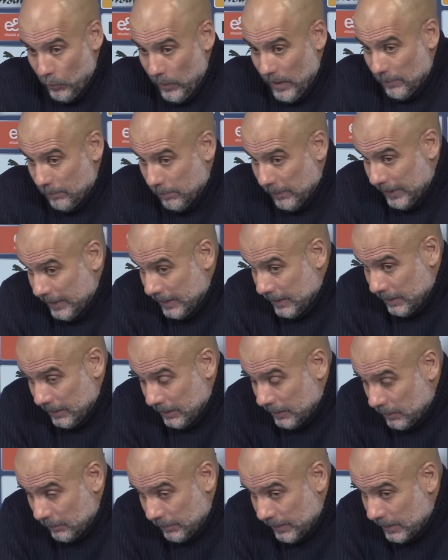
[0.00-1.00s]
are playing a
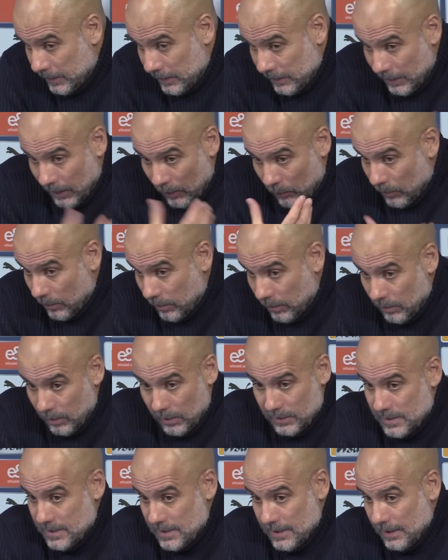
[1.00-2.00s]
little bit in our
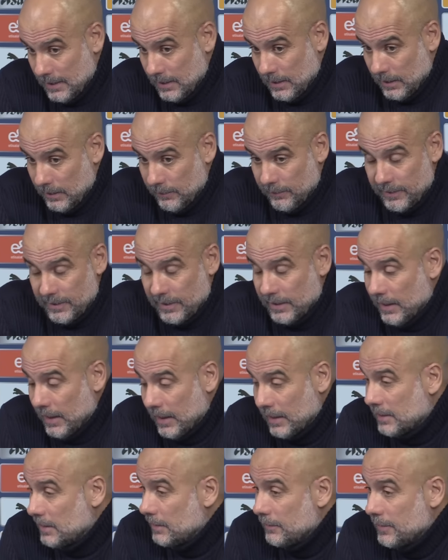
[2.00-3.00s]
thoughts, that a little bit in
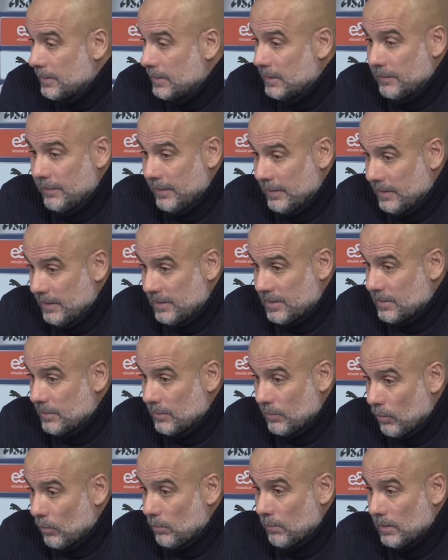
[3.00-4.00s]
negativity, but it's
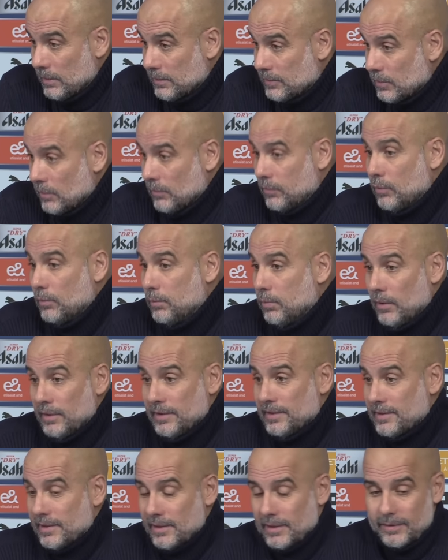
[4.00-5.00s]
normal. So football
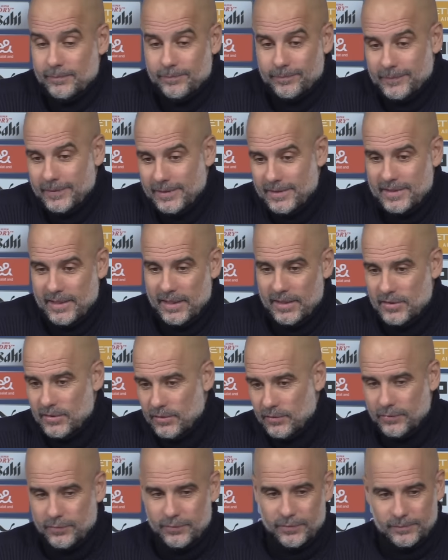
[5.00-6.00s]
is a sense
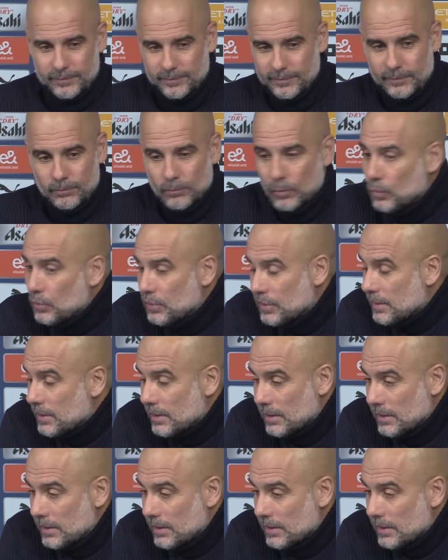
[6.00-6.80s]
of mood,